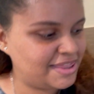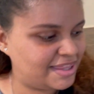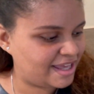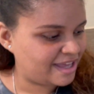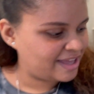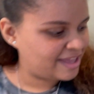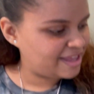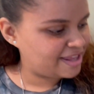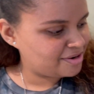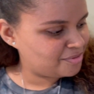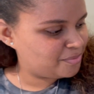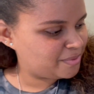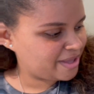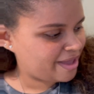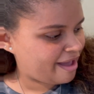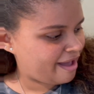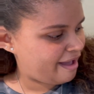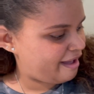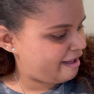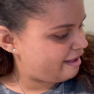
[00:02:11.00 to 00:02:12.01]
then we
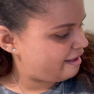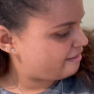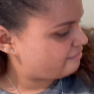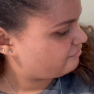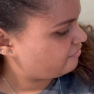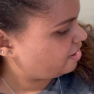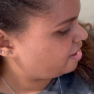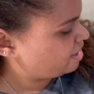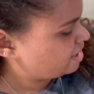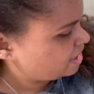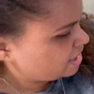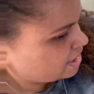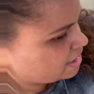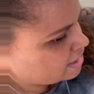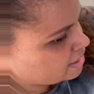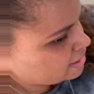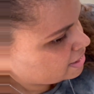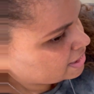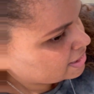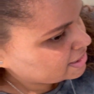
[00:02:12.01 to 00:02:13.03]
have
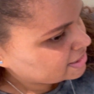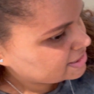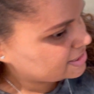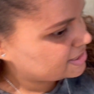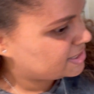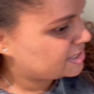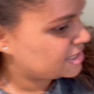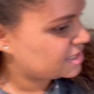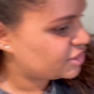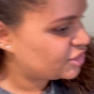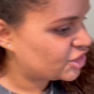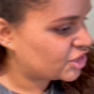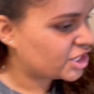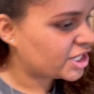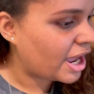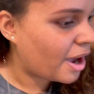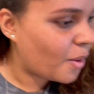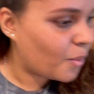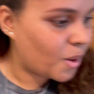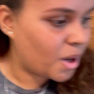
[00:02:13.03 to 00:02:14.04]
the
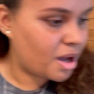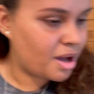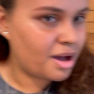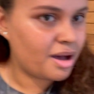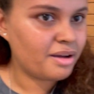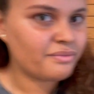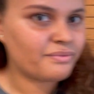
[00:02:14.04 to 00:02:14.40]
shower